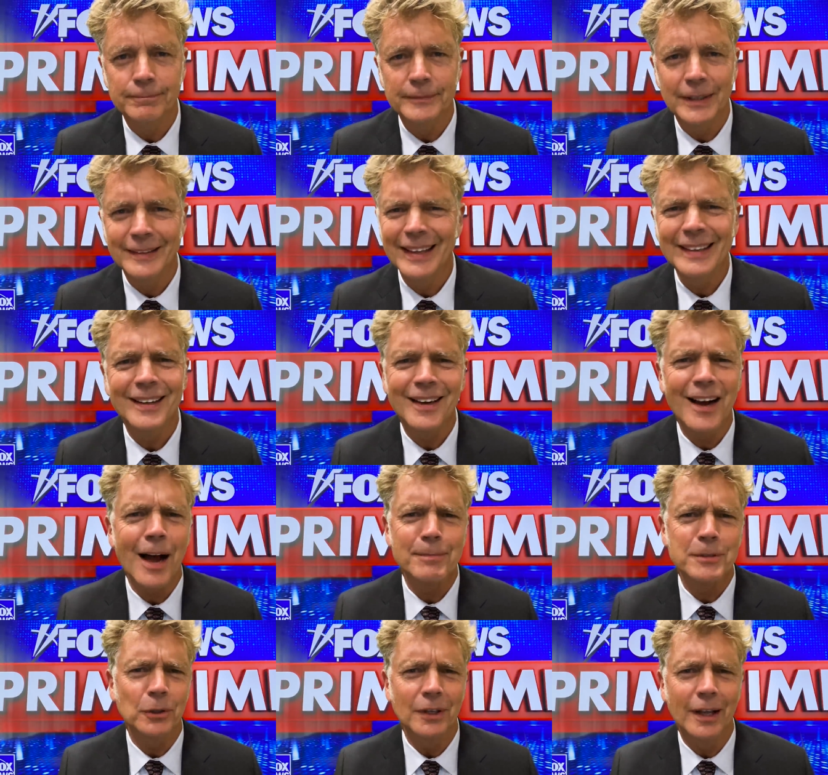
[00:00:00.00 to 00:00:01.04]
And then the
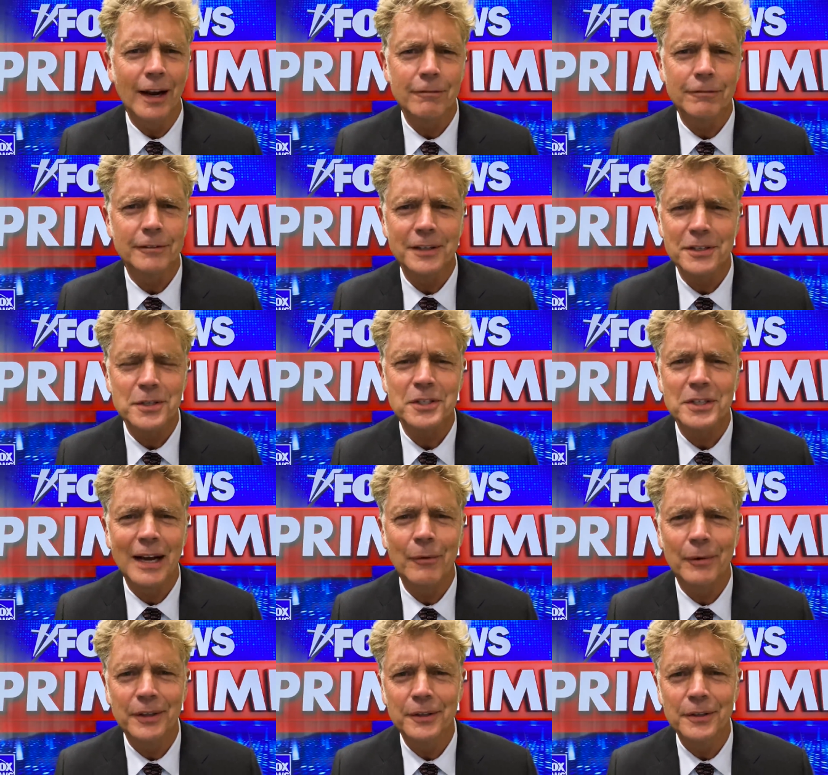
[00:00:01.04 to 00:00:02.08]
cops will laugh. It's just how it
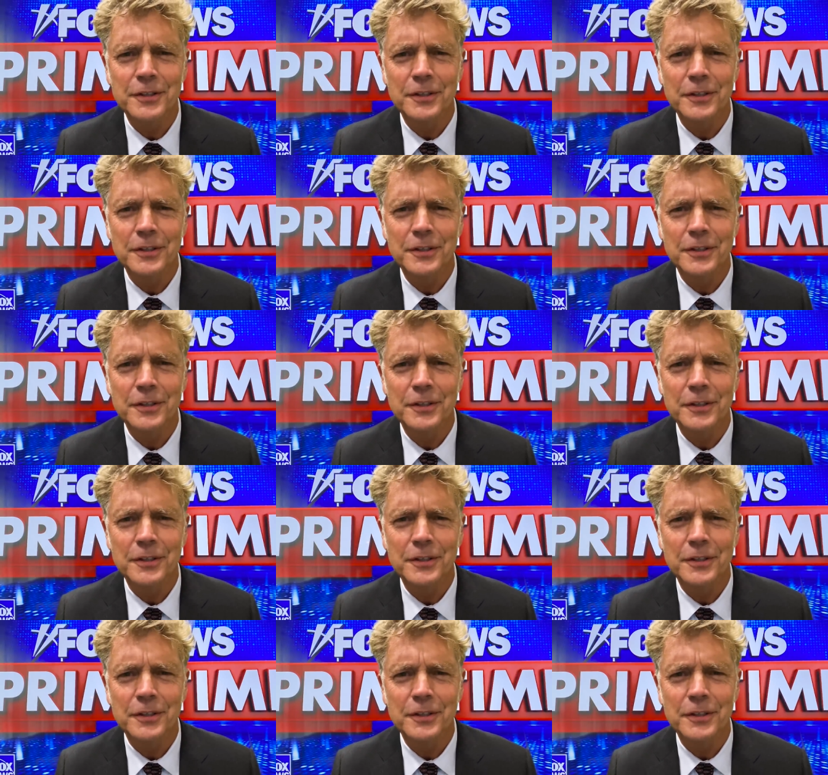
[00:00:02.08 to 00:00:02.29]
is.